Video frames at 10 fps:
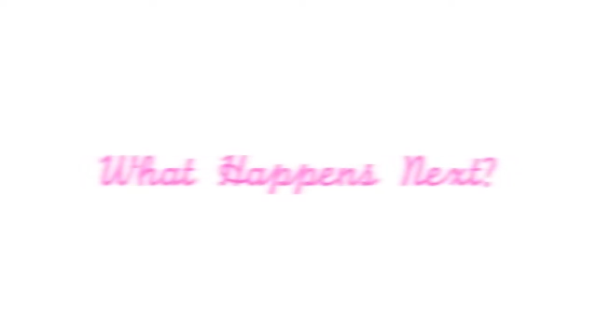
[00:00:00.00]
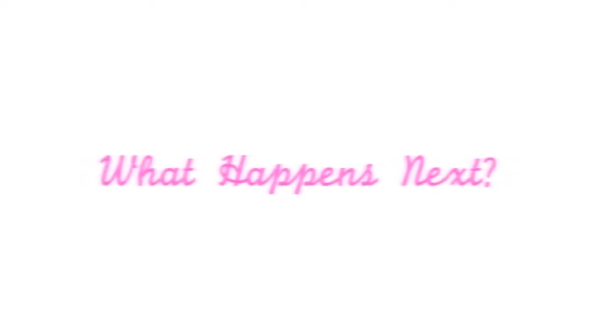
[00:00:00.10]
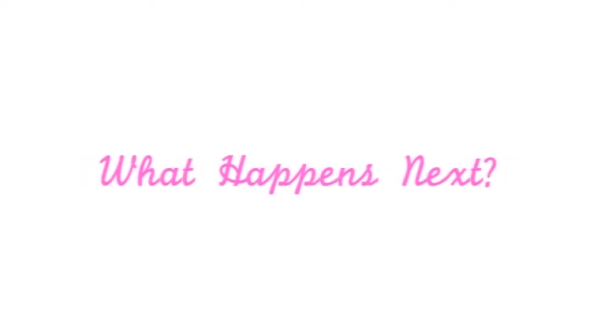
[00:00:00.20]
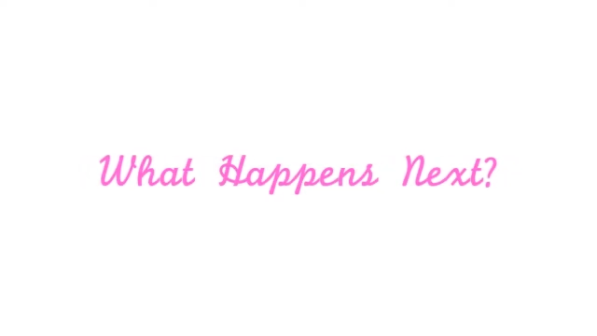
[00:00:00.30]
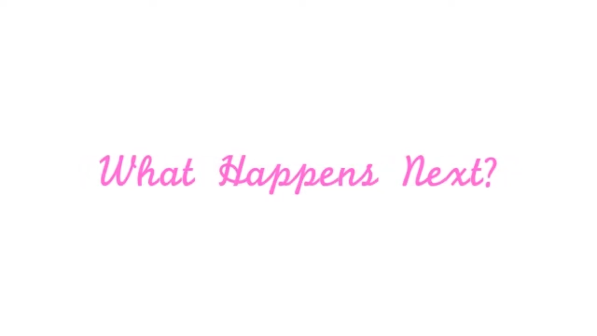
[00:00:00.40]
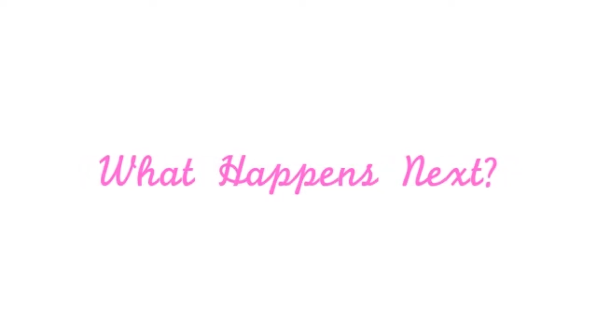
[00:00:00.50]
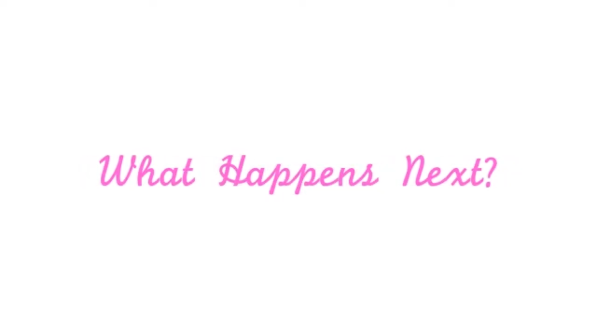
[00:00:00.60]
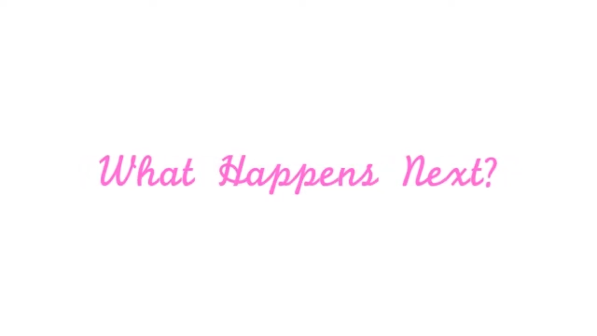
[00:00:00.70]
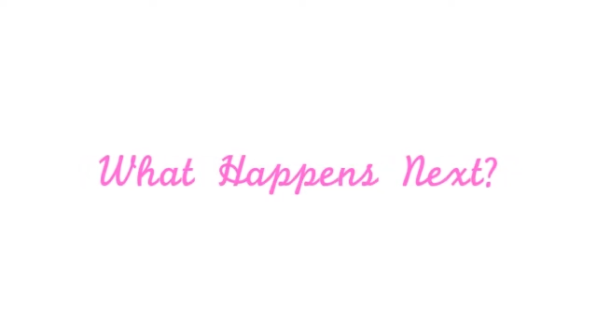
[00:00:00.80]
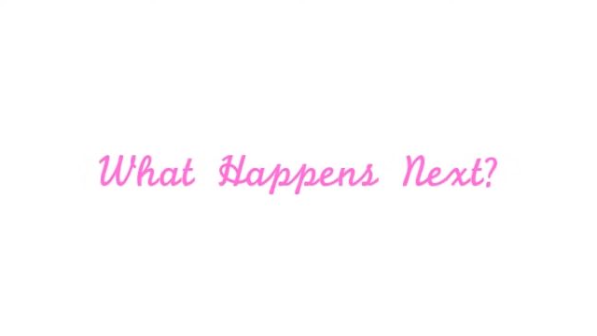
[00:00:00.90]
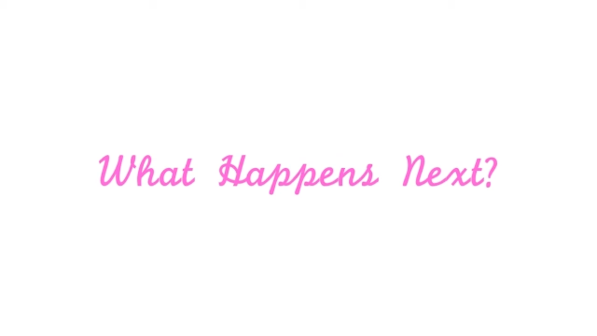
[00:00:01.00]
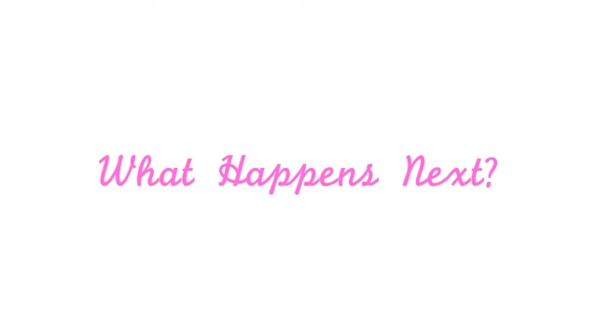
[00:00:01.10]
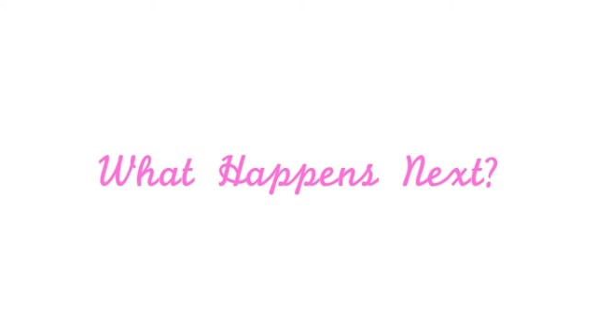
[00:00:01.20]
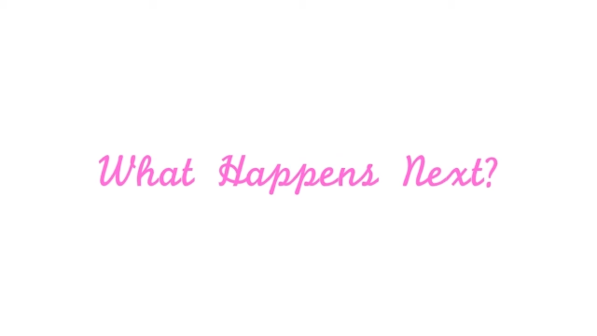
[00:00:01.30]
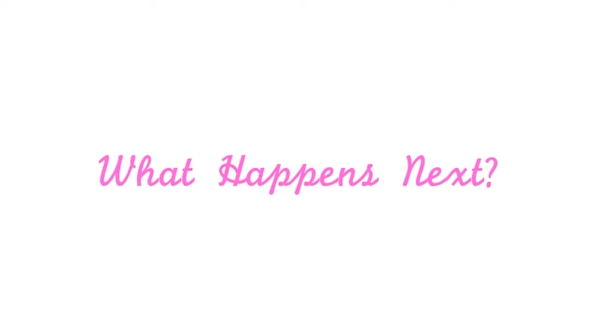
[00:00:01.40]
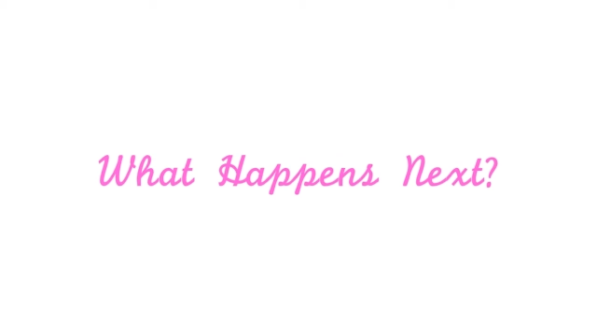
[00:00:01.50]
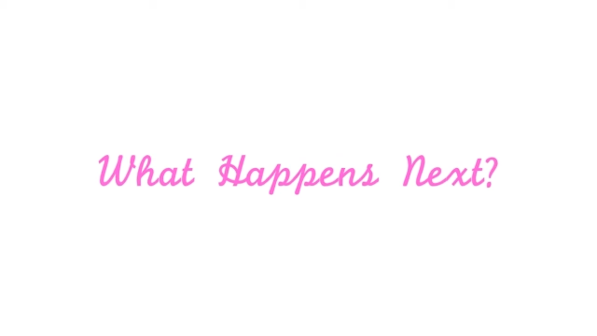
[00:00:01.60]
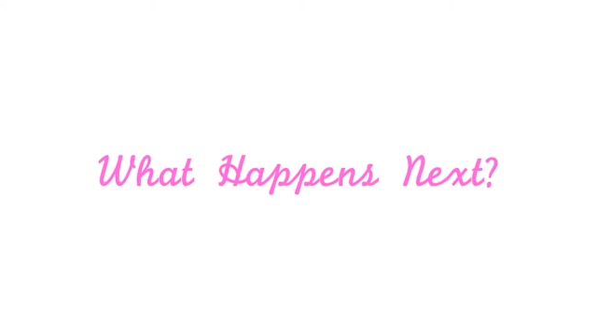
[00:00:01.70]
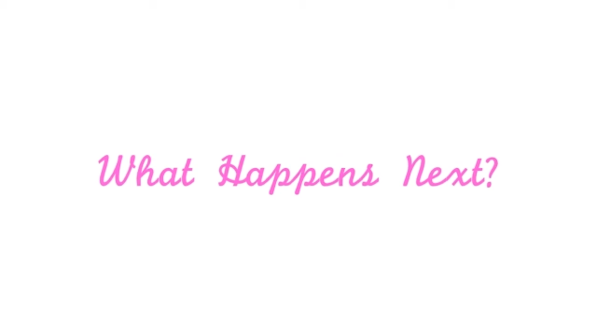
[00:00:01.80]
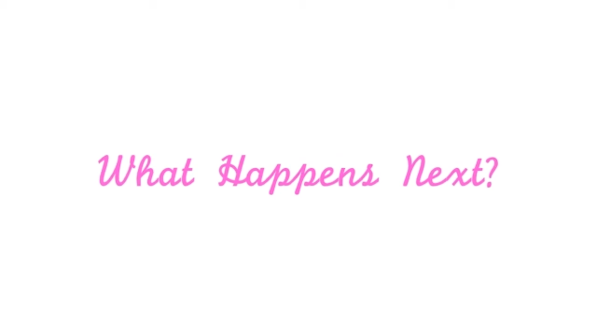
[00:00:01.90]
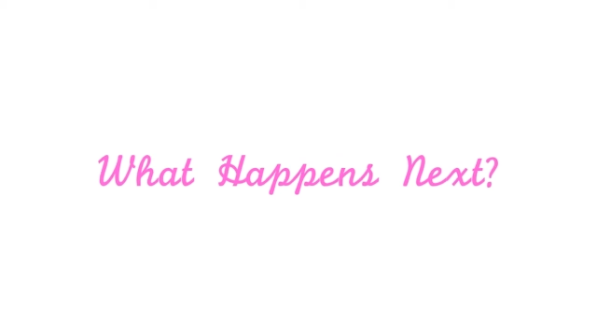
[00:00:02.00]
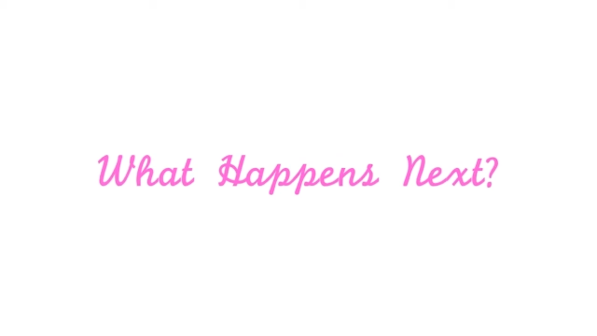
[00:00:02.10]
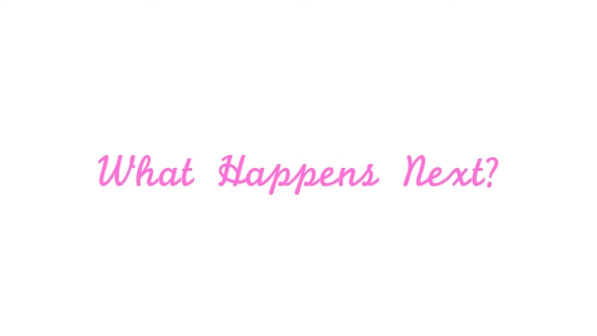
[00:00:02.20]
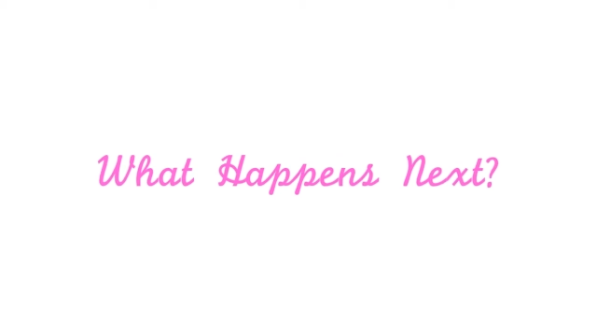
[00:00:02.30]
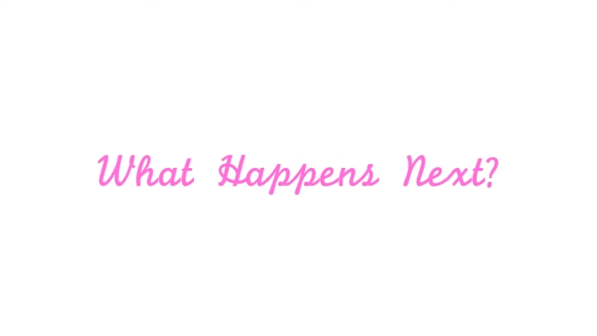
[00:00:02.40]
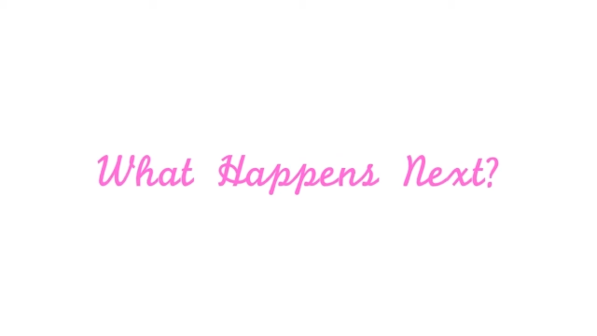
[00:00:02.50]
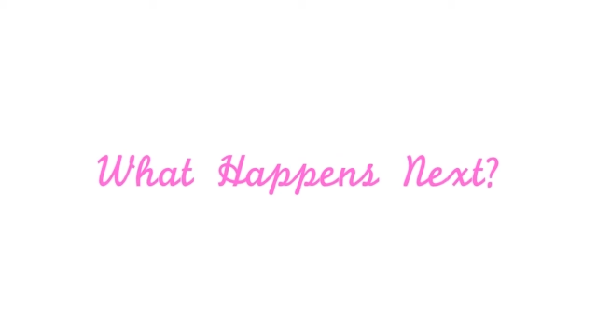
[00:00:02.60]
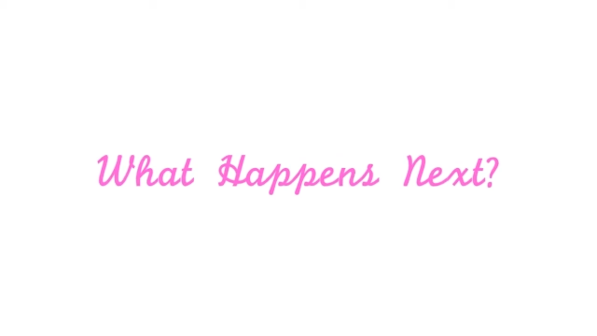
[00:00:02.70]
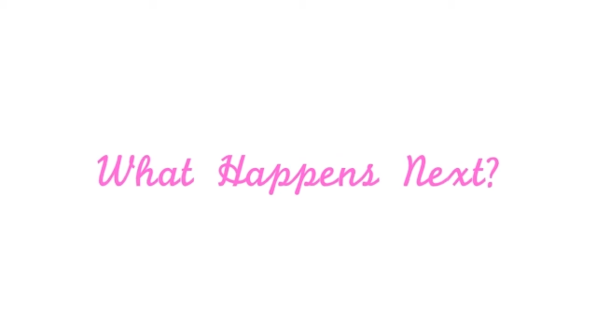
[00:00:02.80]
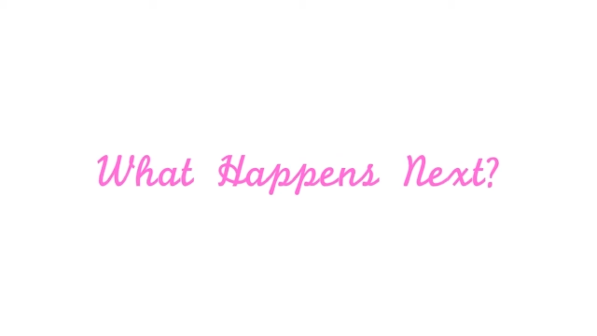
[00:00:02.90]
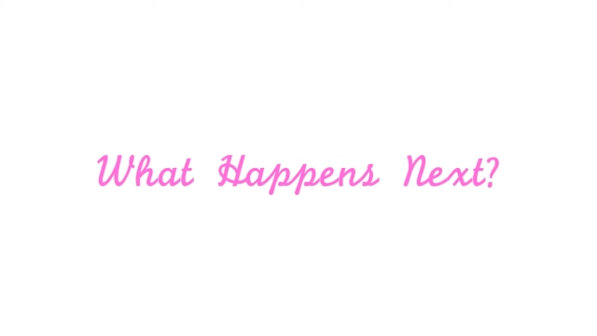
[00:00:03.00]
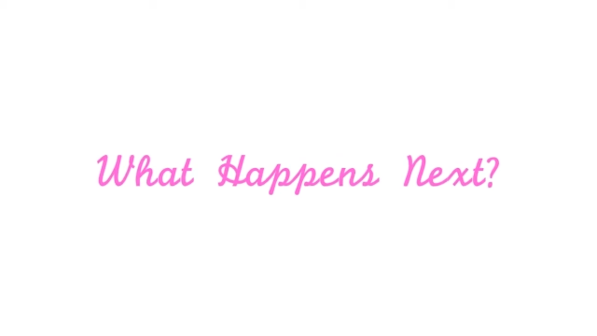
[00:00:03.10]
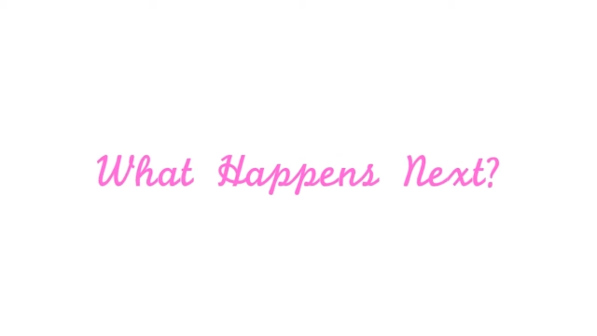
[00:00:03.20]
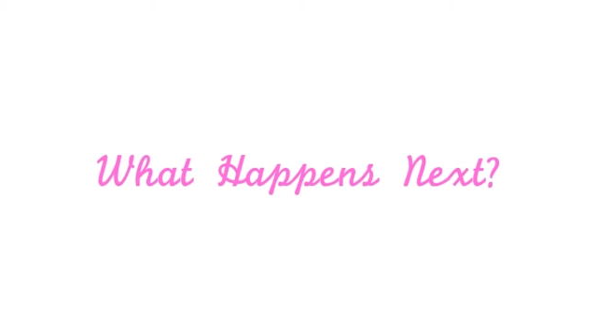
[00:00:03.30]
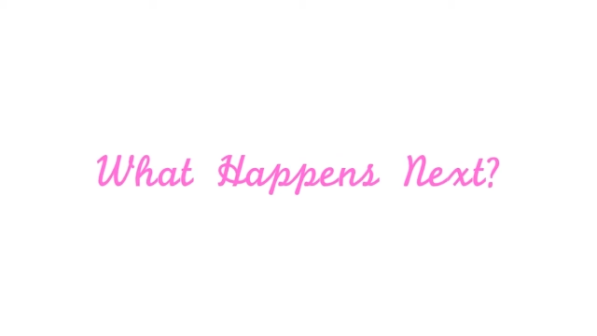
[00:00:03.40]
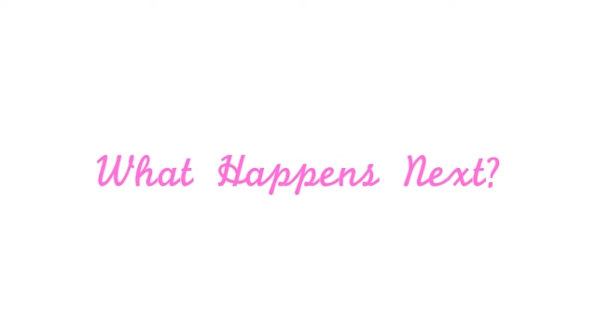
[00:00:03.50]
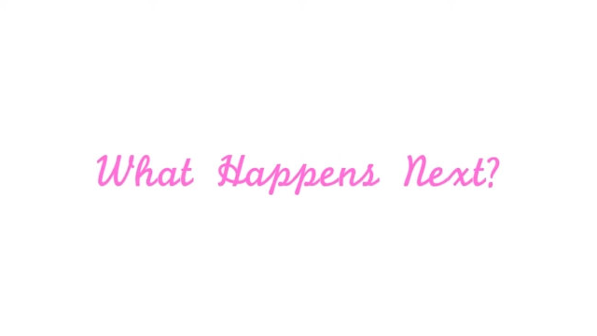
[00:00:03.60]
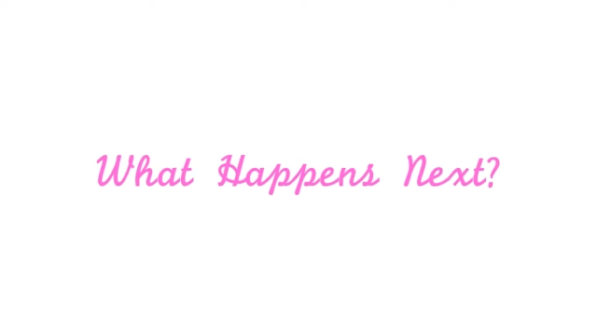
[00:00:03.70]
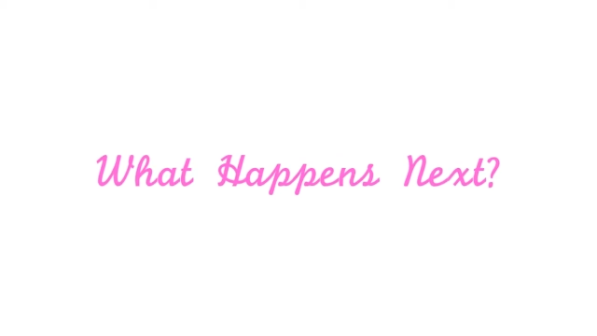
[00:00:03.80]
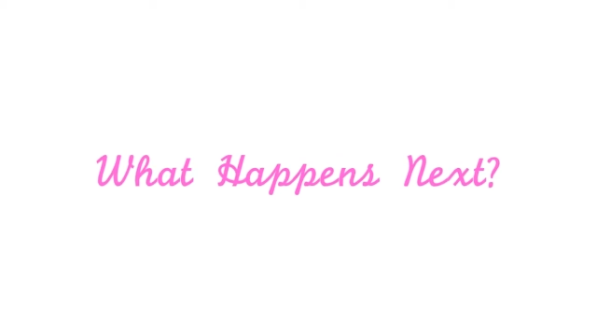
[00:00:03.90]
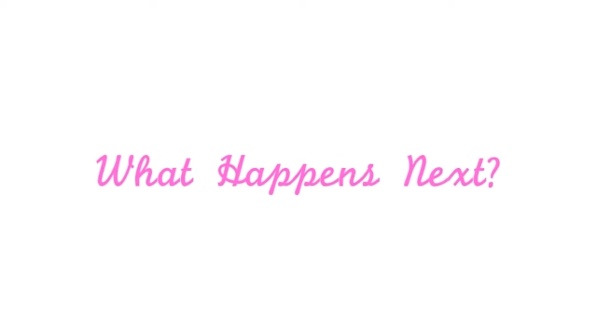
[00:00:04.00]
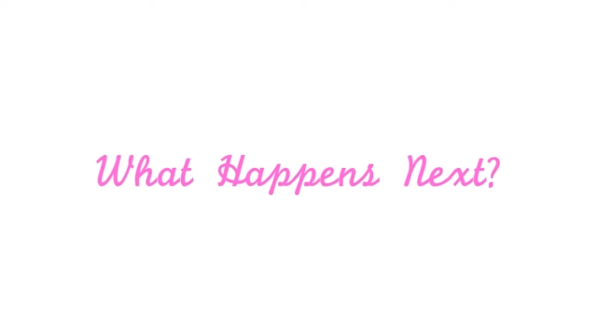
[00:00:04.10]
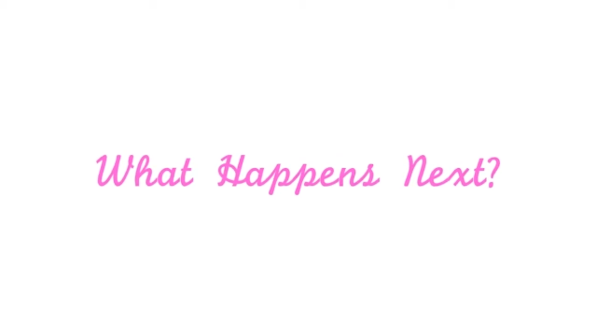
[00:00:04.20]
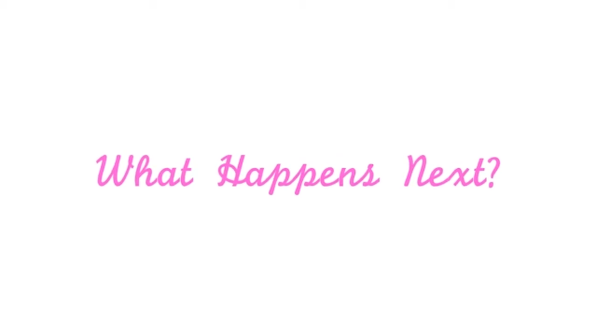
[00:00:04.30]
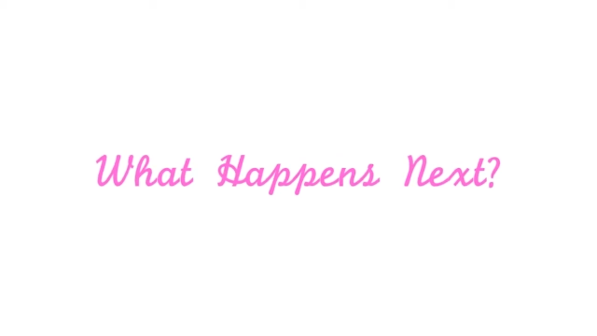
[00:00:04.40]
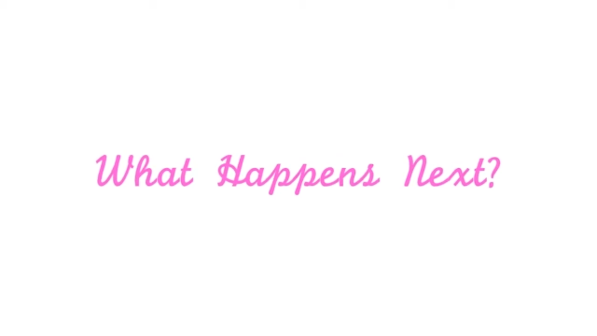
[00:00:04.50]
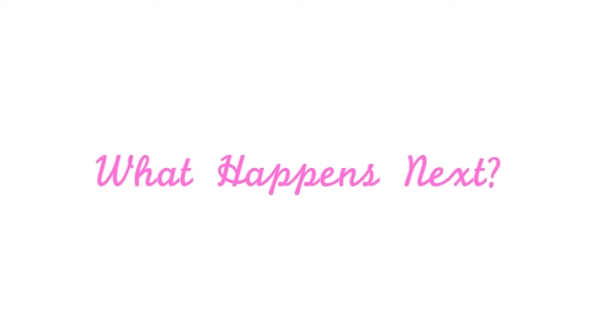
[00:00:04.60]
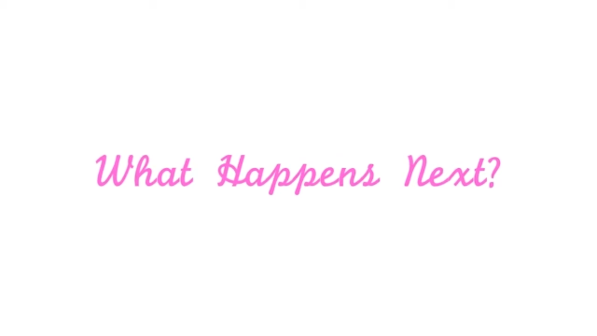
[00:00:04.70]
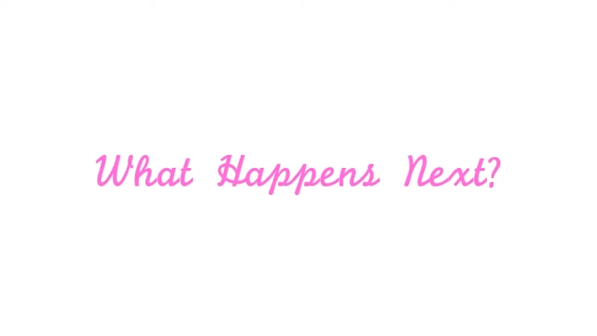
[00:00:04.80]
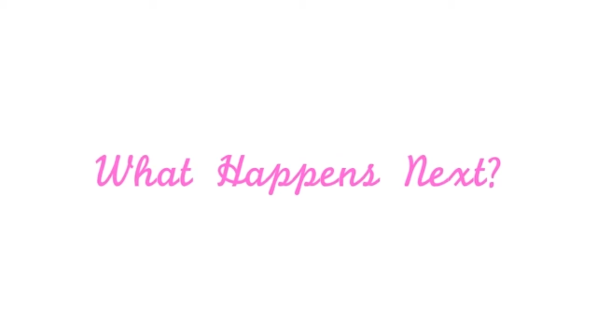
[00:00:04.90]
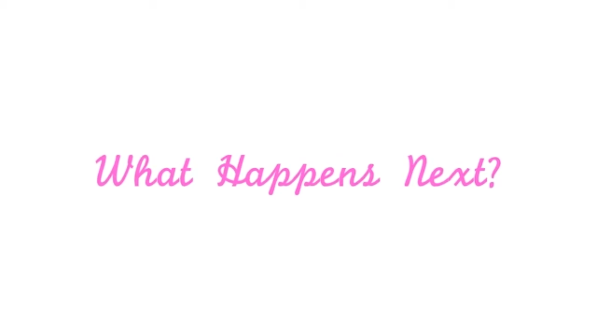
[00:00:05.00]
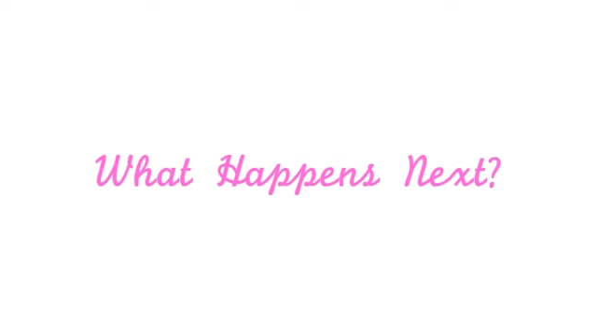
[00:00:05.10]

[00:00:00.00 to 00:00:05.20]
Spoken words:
(no speaker visible)